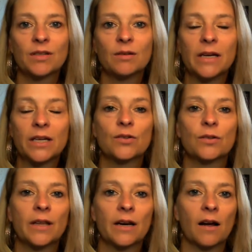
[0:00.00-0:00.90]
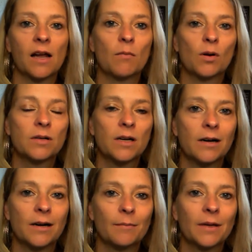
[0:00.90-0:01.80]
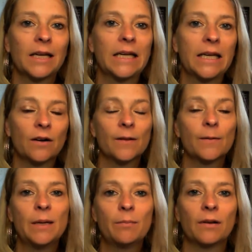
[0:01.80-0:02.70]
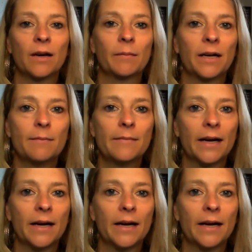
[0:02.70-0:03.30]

to make sure that I am on time. Here are the people I'm going to